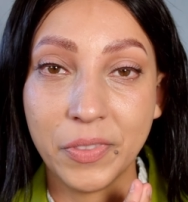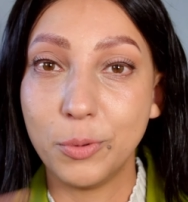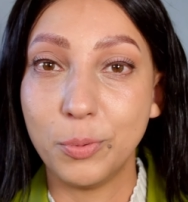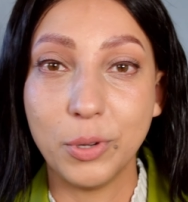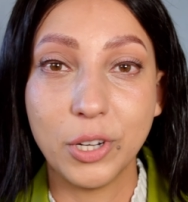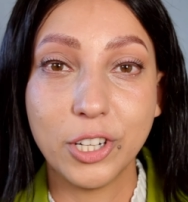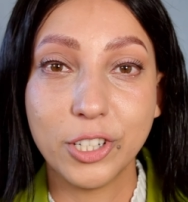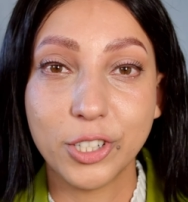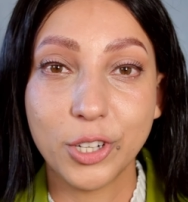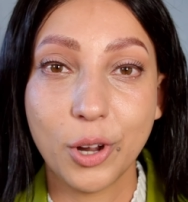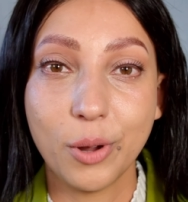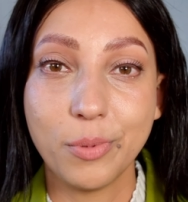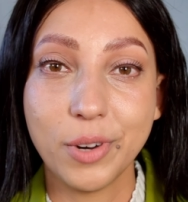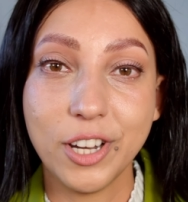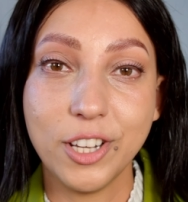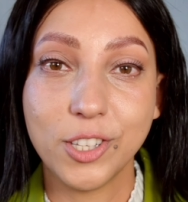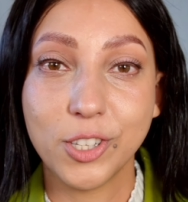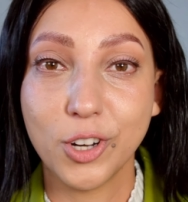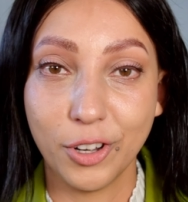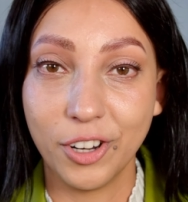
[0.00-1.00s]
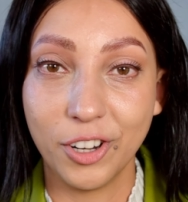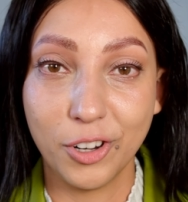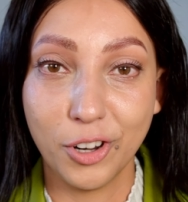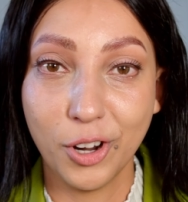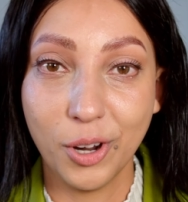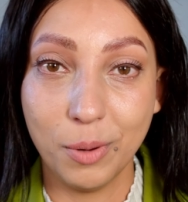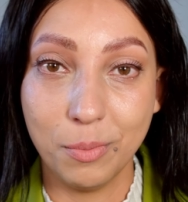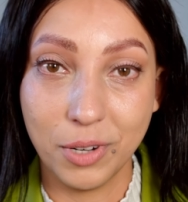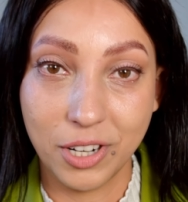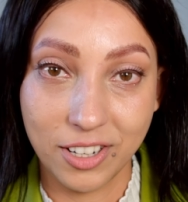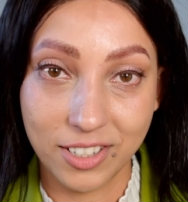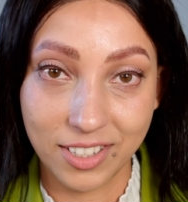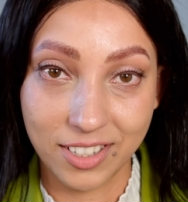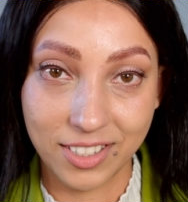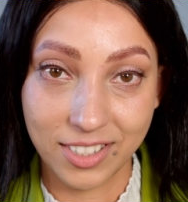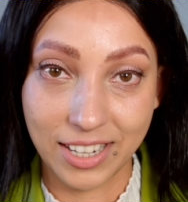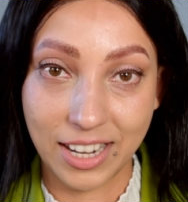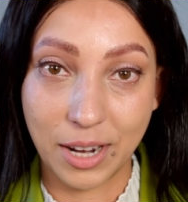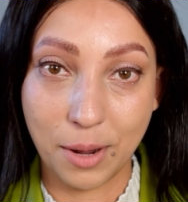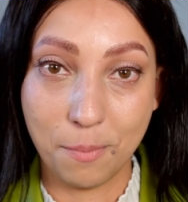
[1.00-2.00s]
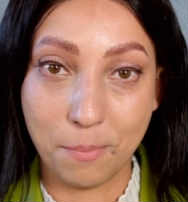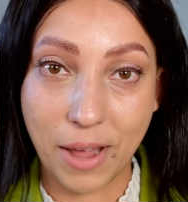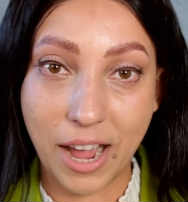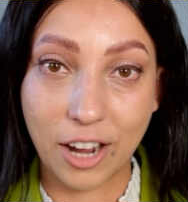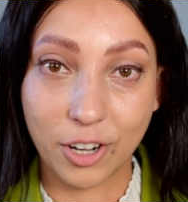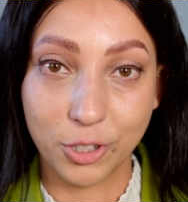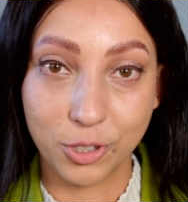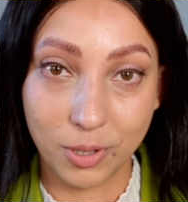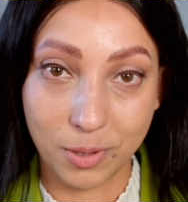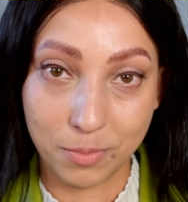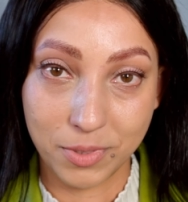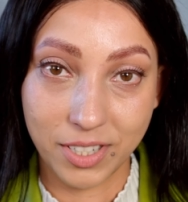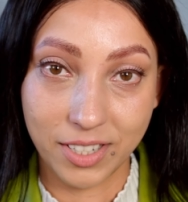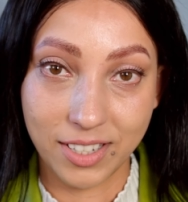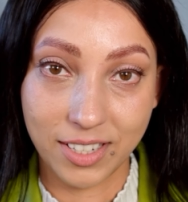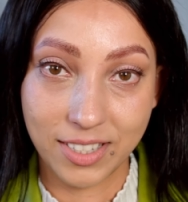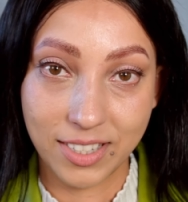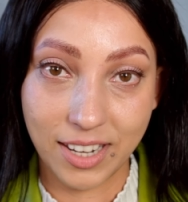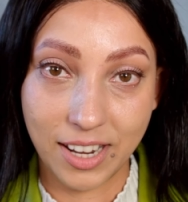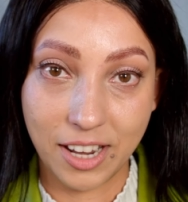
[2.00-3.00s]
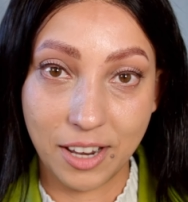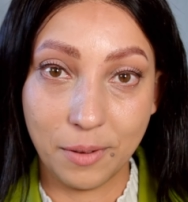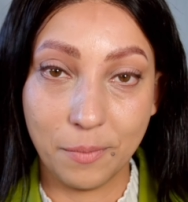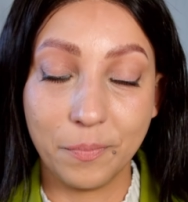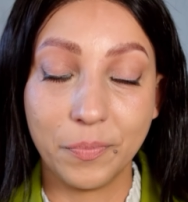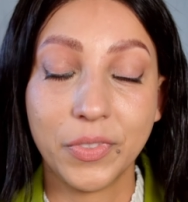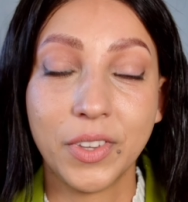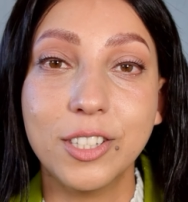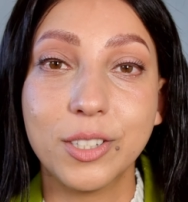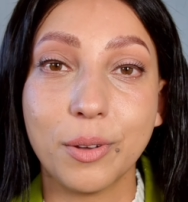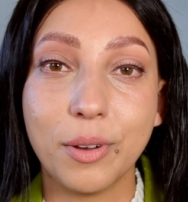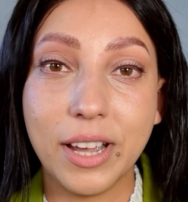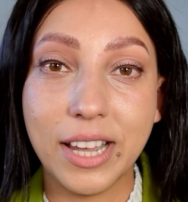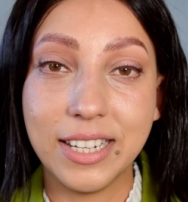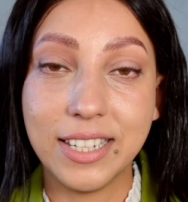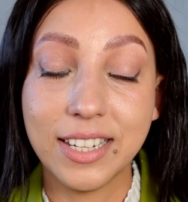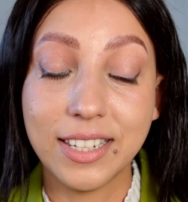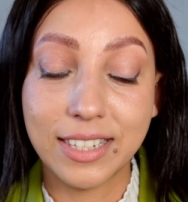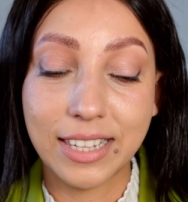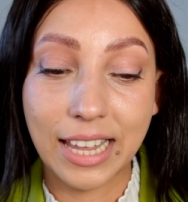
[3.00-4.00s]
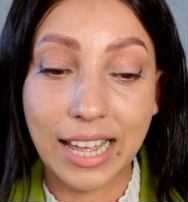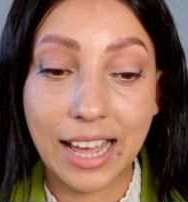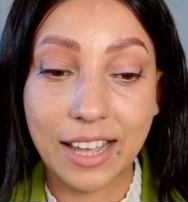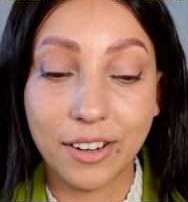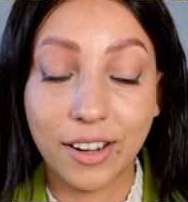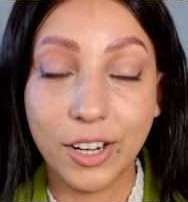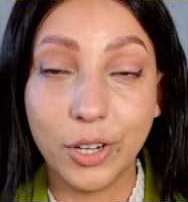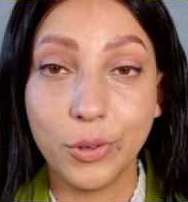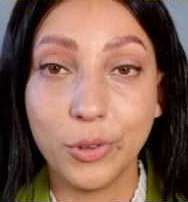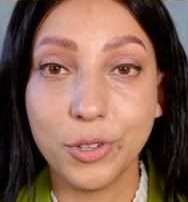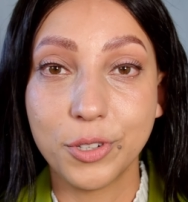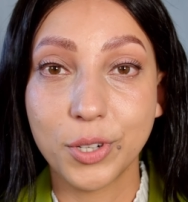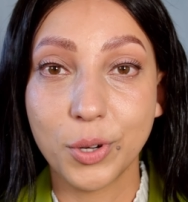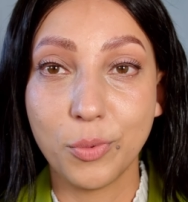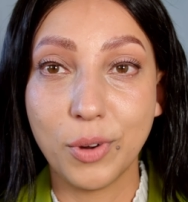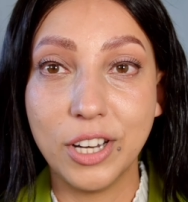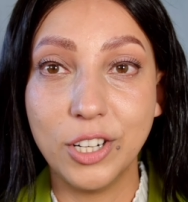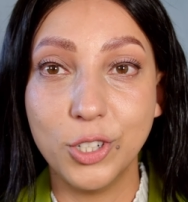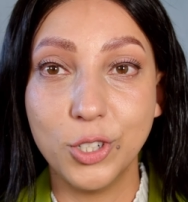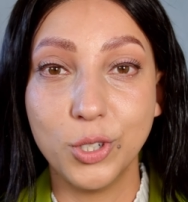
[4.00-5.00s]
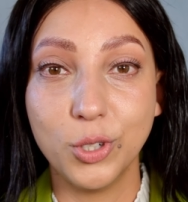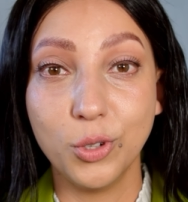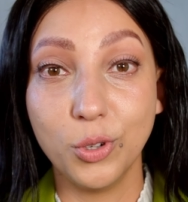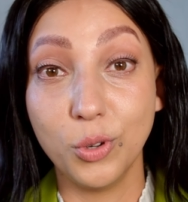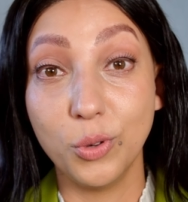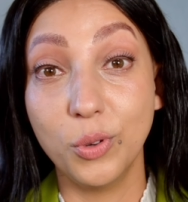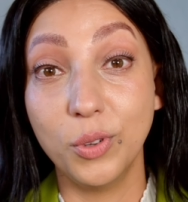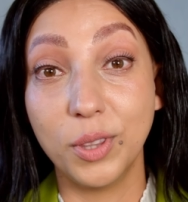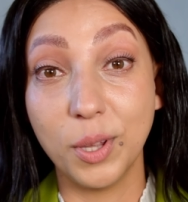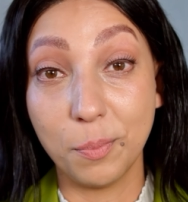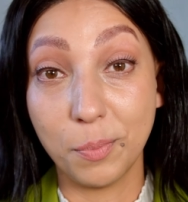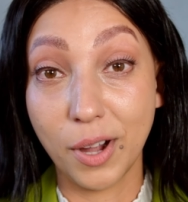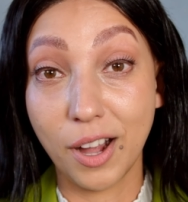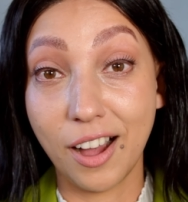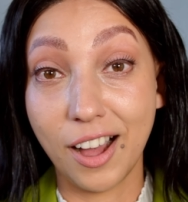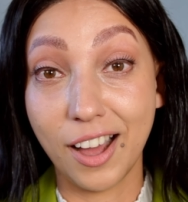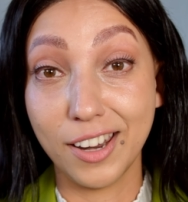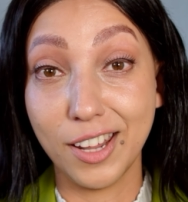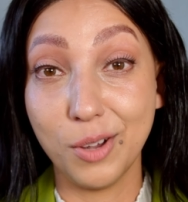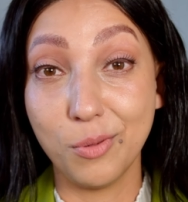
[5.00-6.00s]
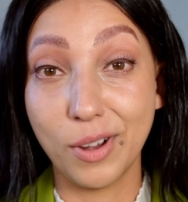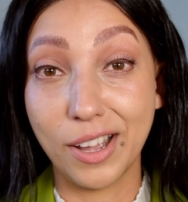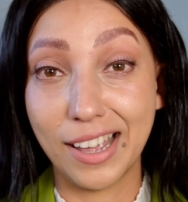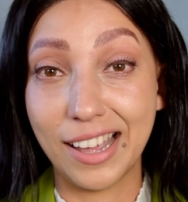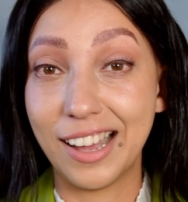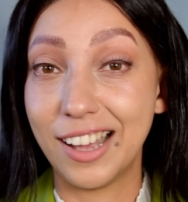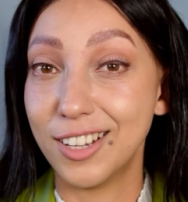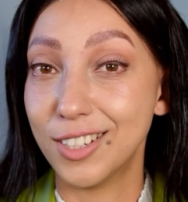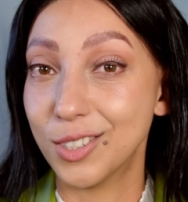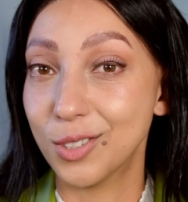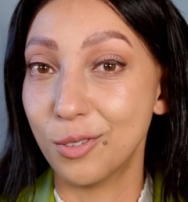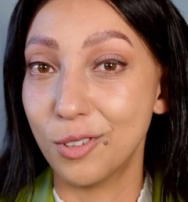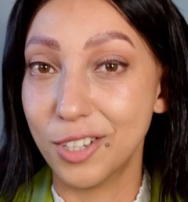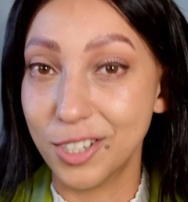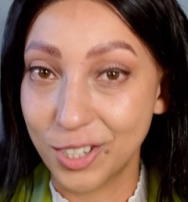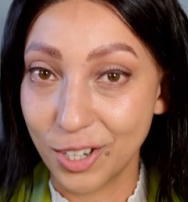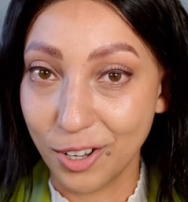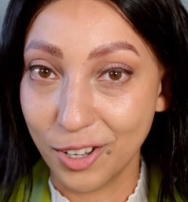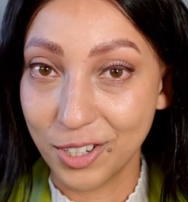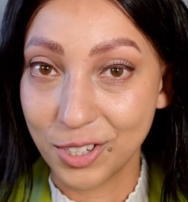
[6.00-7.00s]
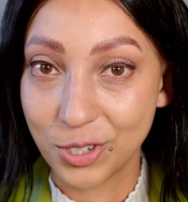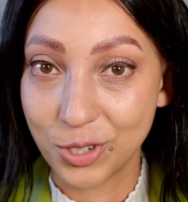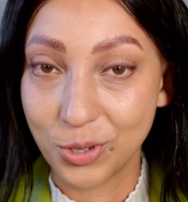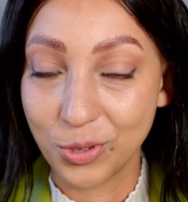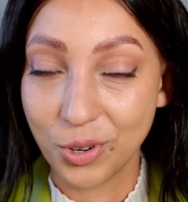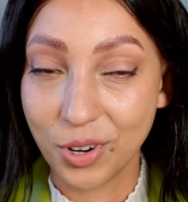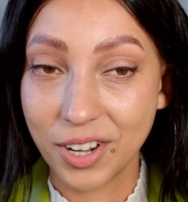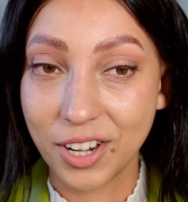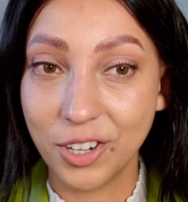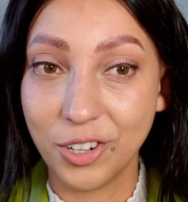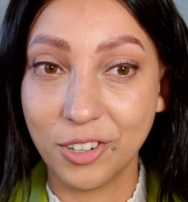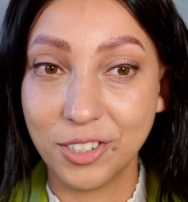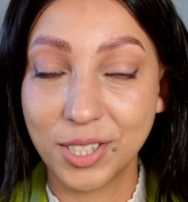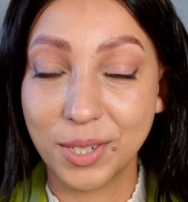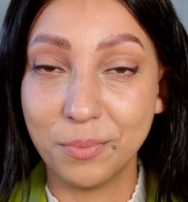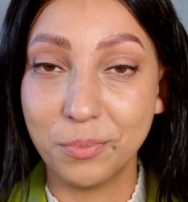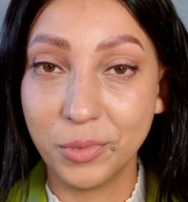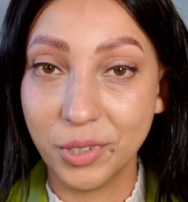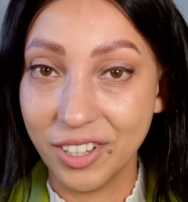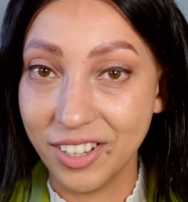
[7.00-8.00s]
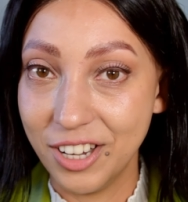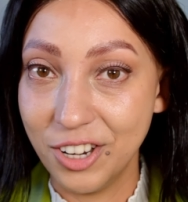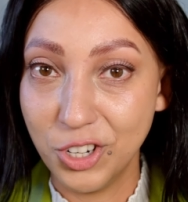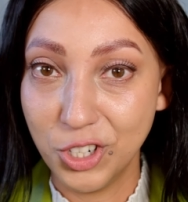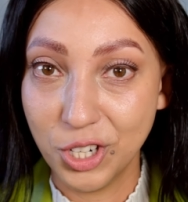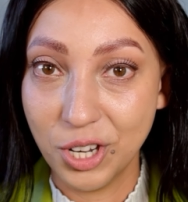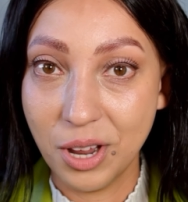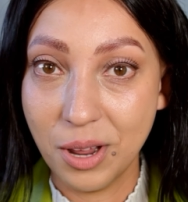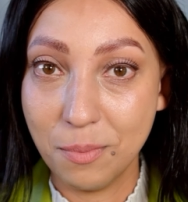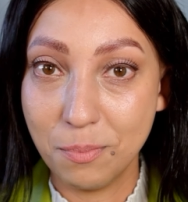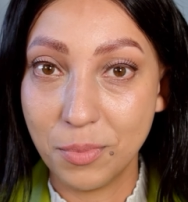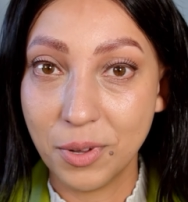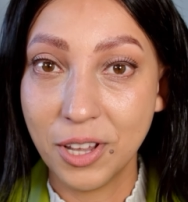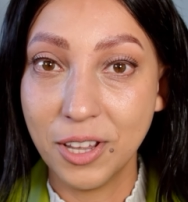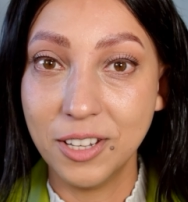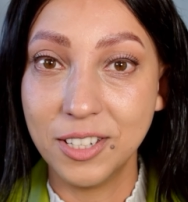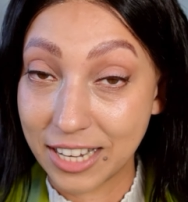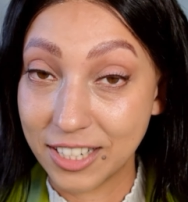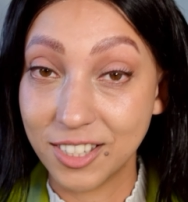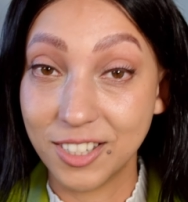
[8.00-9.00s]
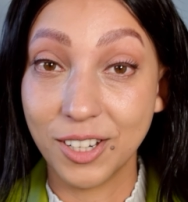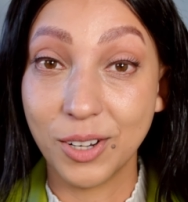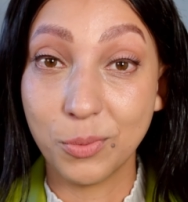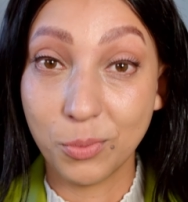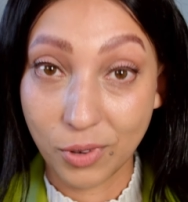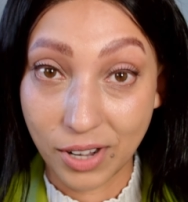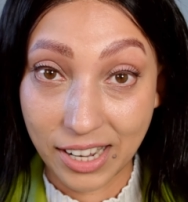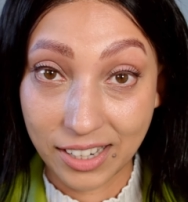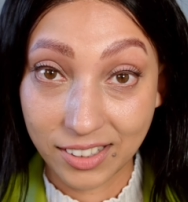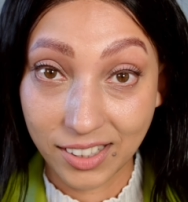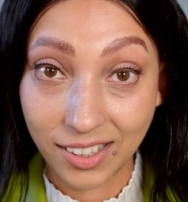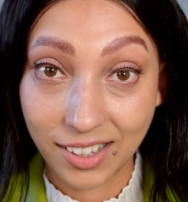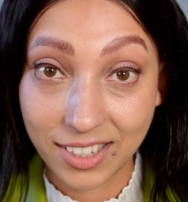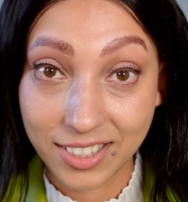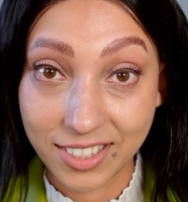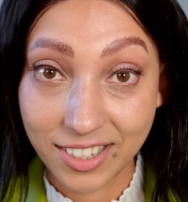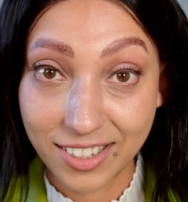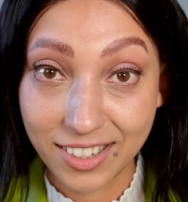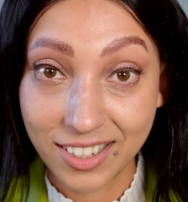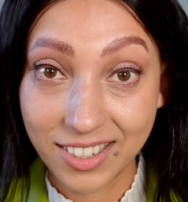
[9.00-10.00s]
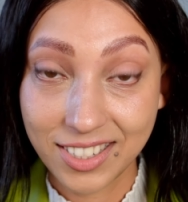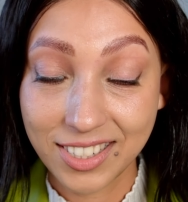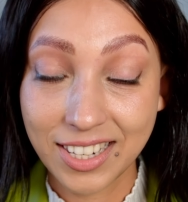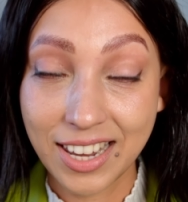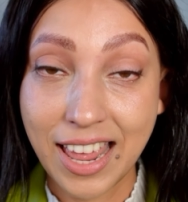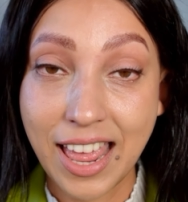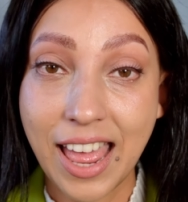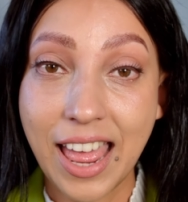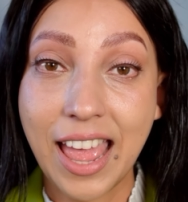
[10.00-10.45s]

Because nobody's gonna know, because it's like a backdrop to the scene. So I did that. I also went to the Party Warehouse or the dollar store and I got some really cheap plastic wine glasses.